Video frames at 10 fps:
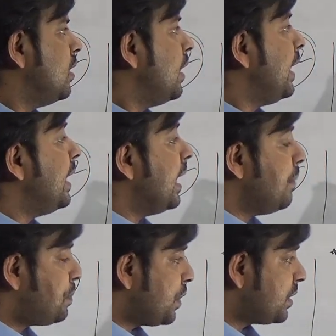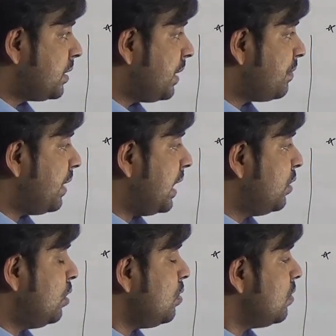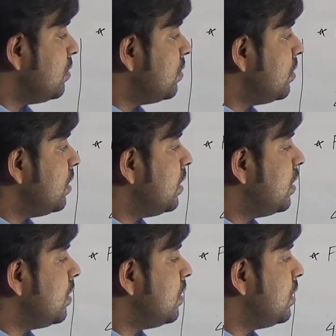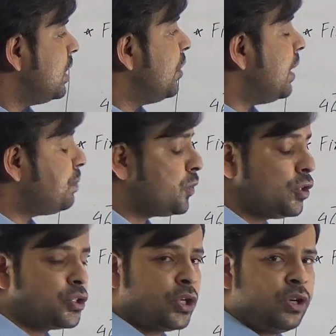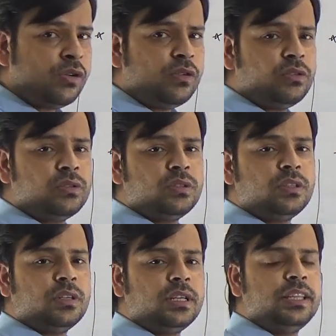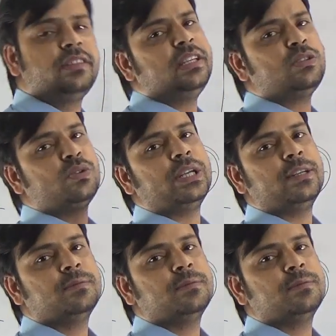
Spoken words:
in approximate value you have to do in this way.